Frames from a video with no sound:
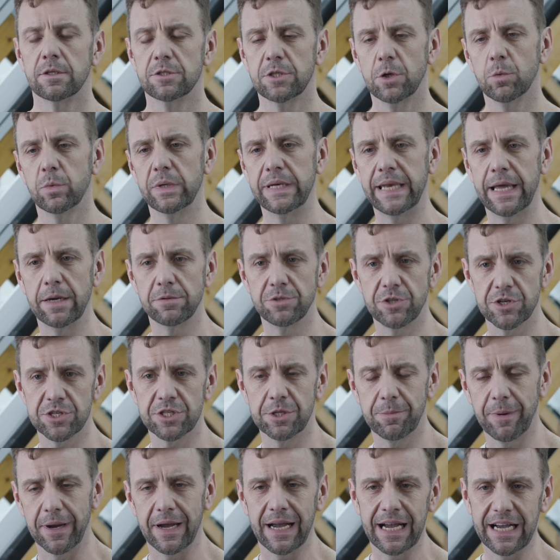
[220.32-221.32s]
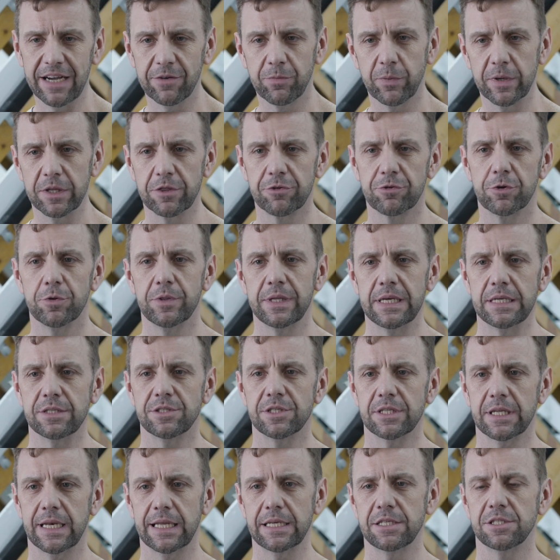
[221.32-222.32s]
So we're now just about halfway through the
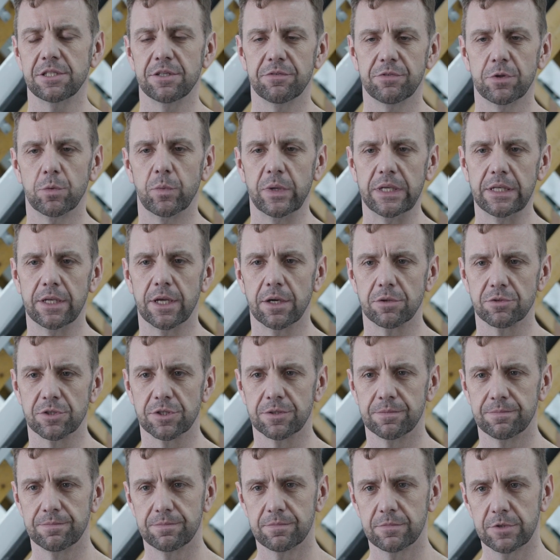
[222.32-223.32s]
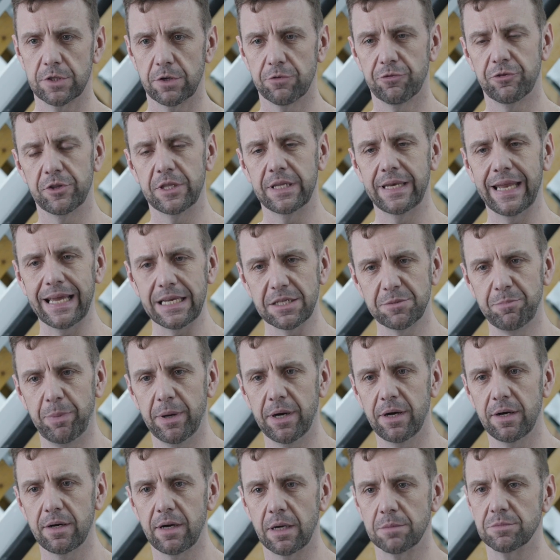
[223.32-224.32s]
installation of the windows. So for the next
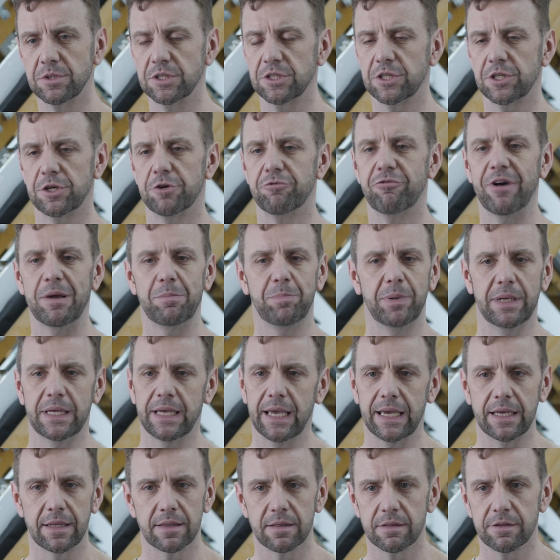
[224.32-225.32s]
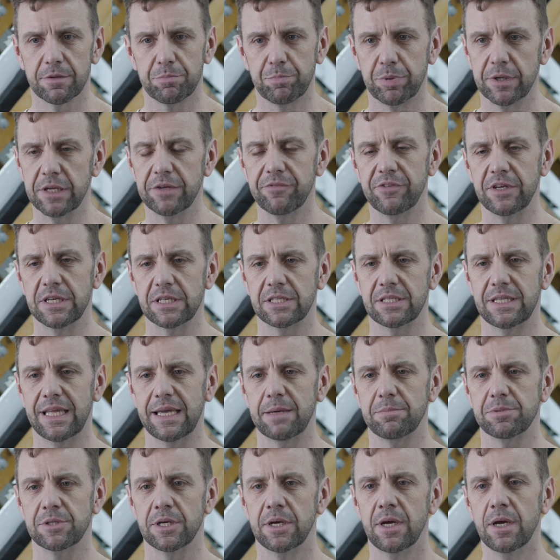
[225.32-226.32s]
part, I'm just going to replicate the previous
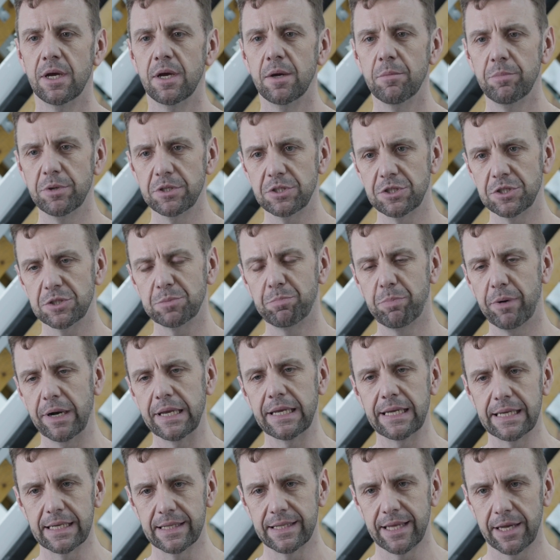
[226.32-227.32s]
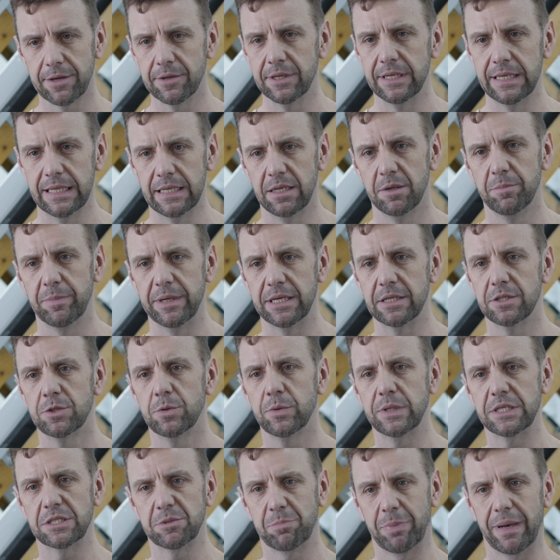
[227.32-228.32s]
steps, but just break it down a little bit
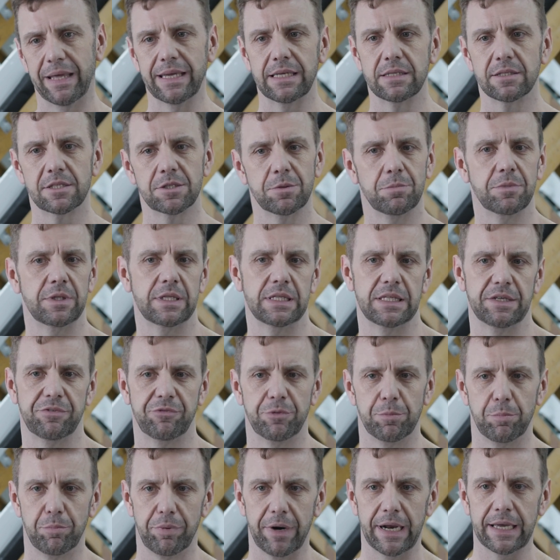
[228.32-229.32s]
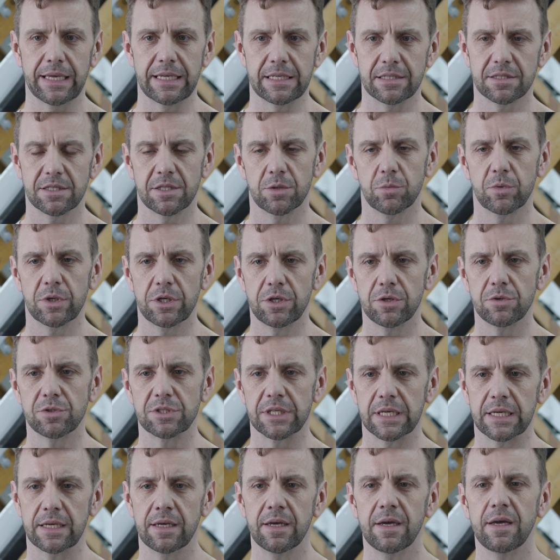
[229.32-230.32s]
to explain some of the different brackets that we're
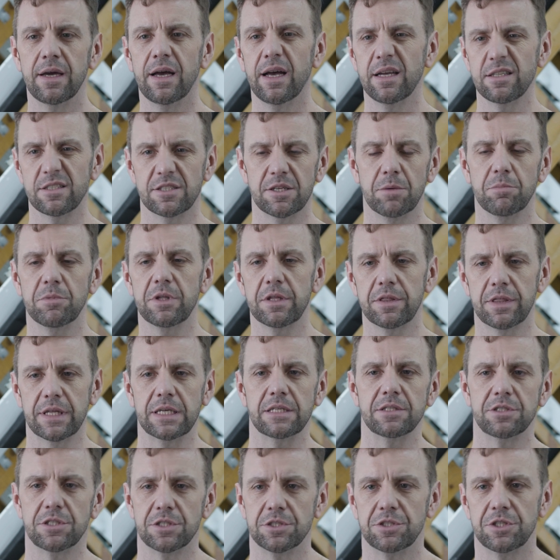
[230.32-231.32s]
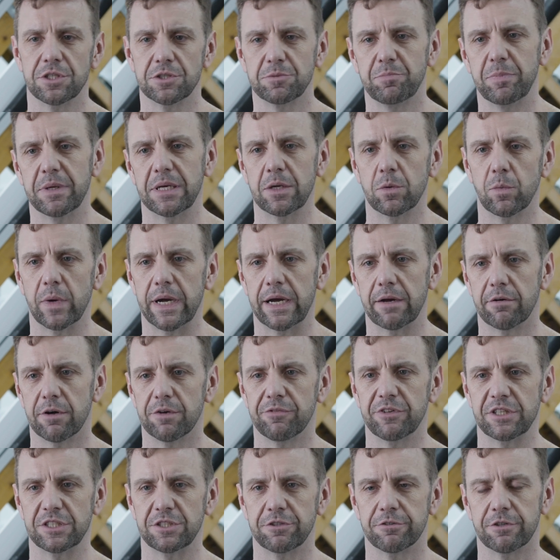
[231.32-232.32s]
using and some of the things to just be aware
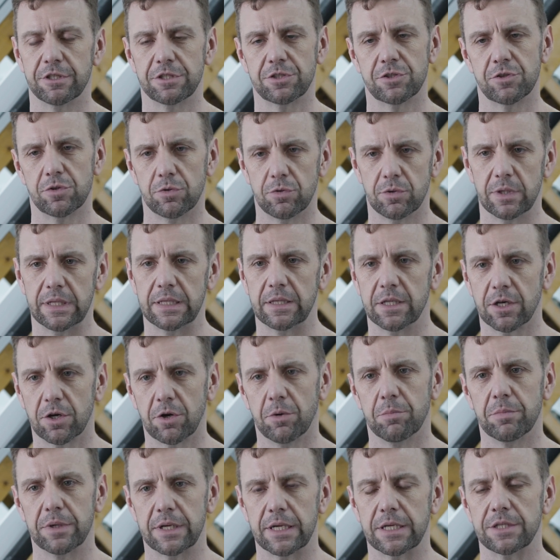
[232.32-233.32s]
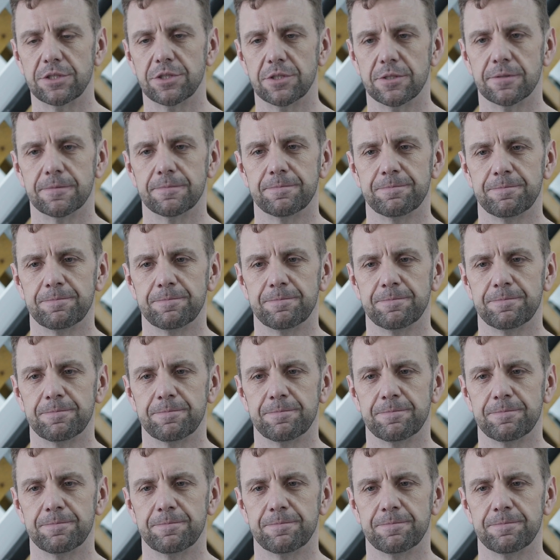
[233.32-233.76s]
of as you're installing the combination.